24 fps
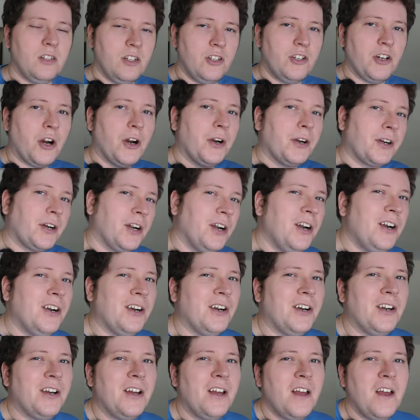
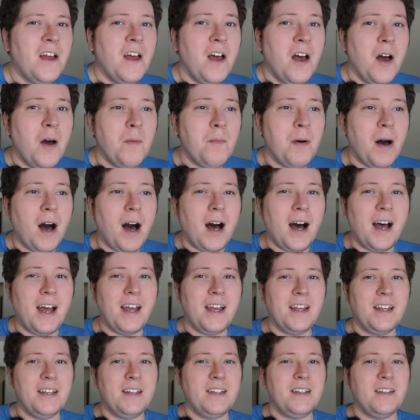darker
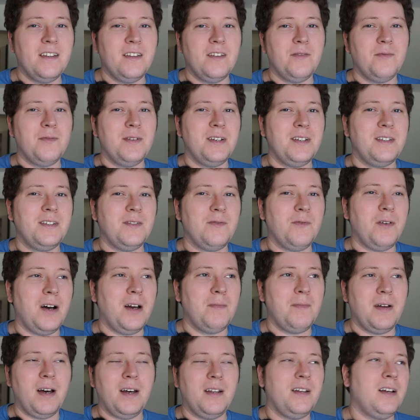behind the reason
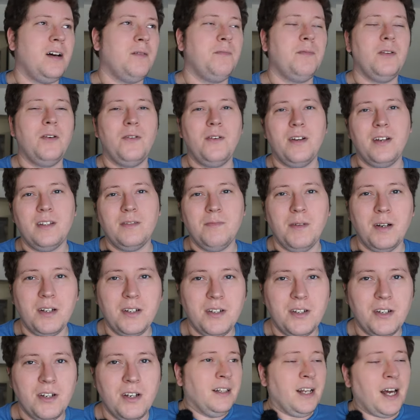why I'm not uploading as
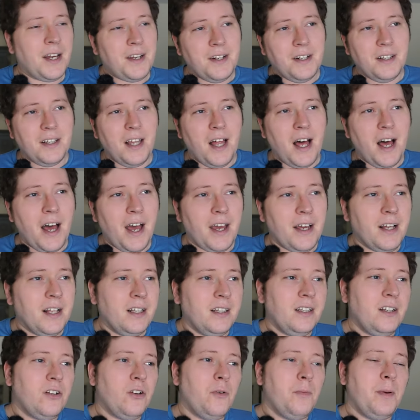much. Not gonna lie,
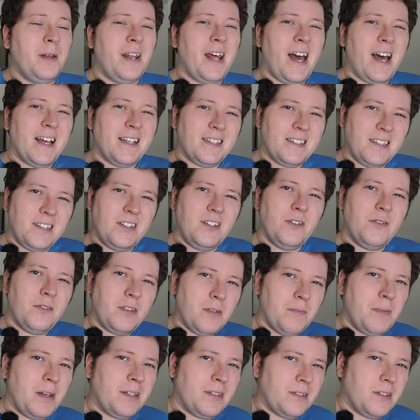a little bit has to do
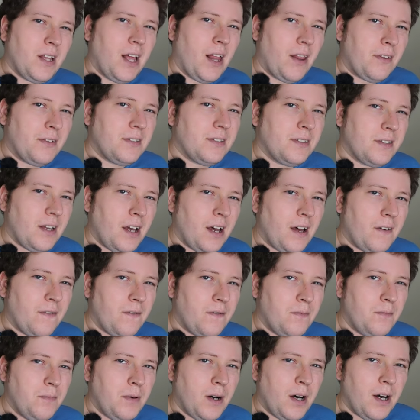with the mental health
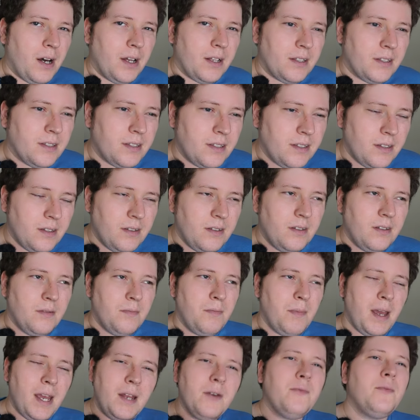stuff, but
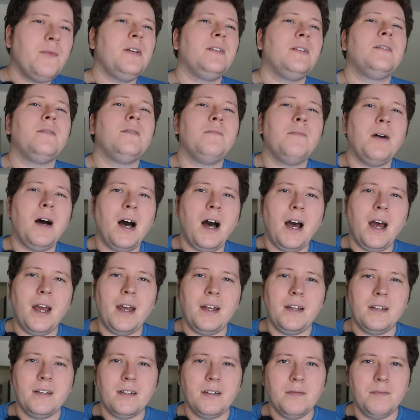the main reason
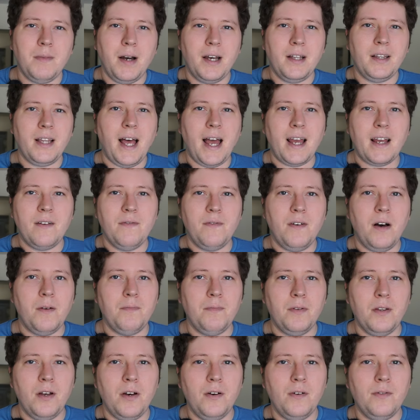behind my lack of
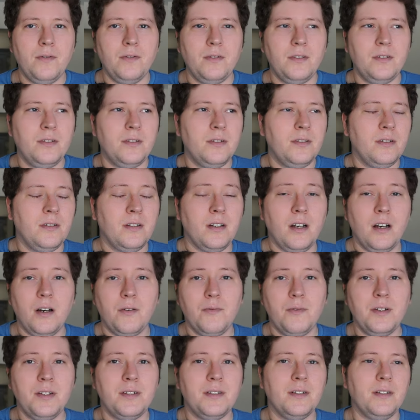uploads
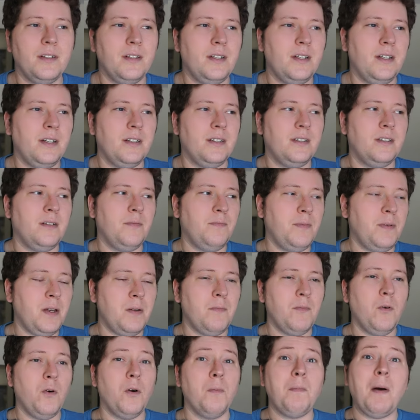recently is a
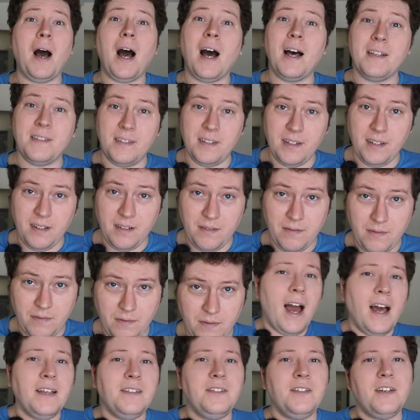bit more positive.
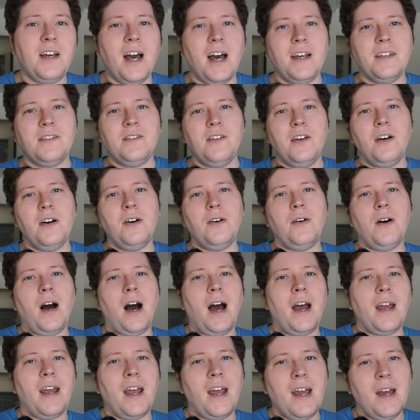As you guys know,
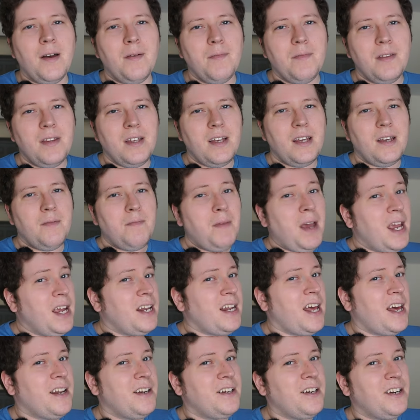I am the
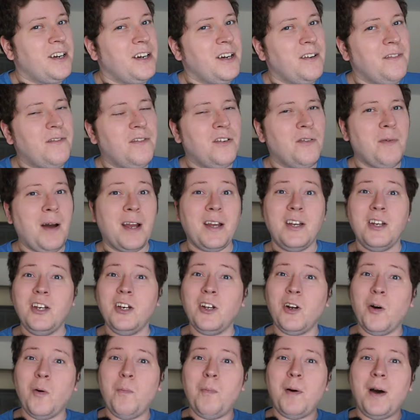main editor for my
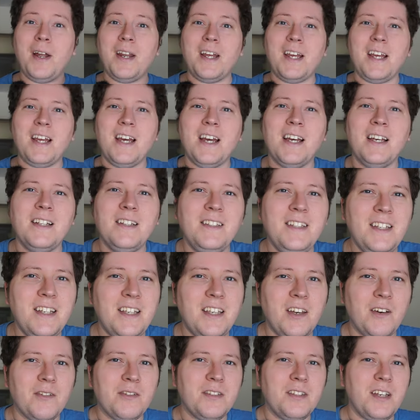good old buddy
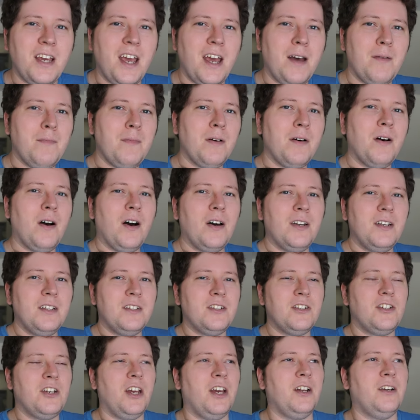TKO Sam on
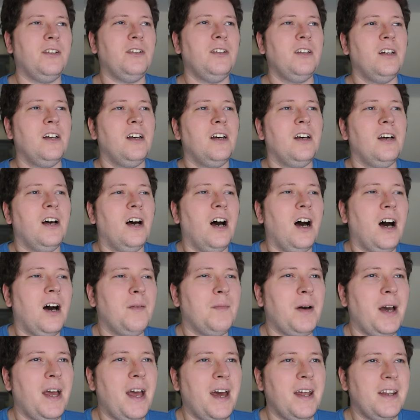his channel.
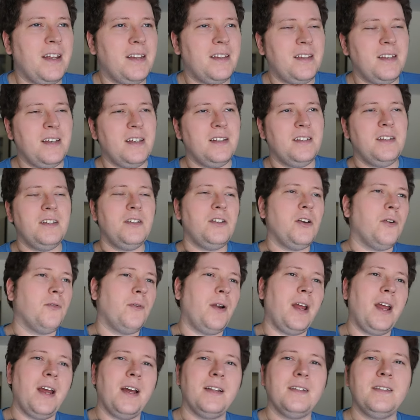I edit the TKO
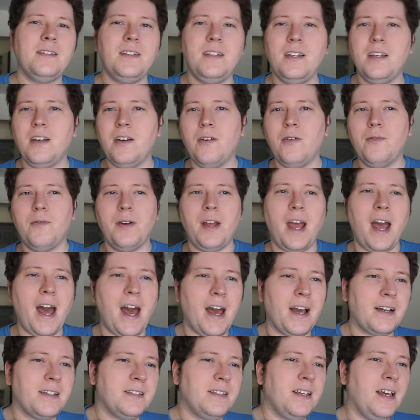Rants, TKO
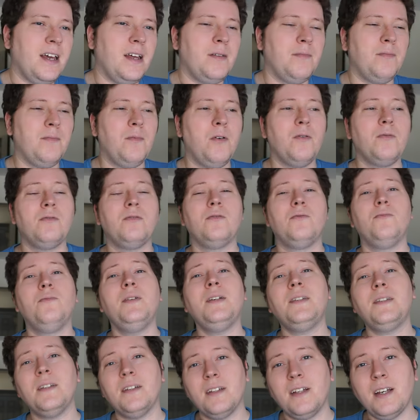Reacts, and most
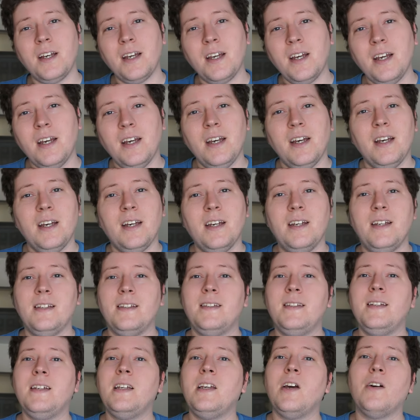recently
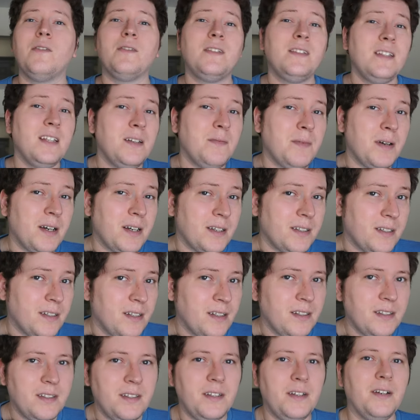his TKO Cinema
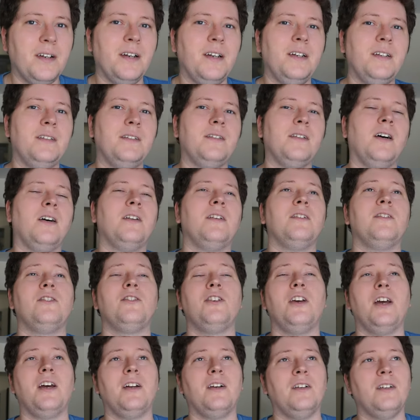series on his
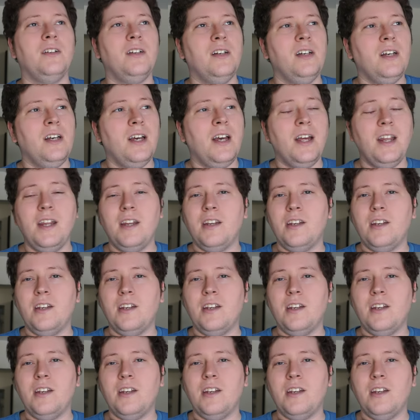channel, in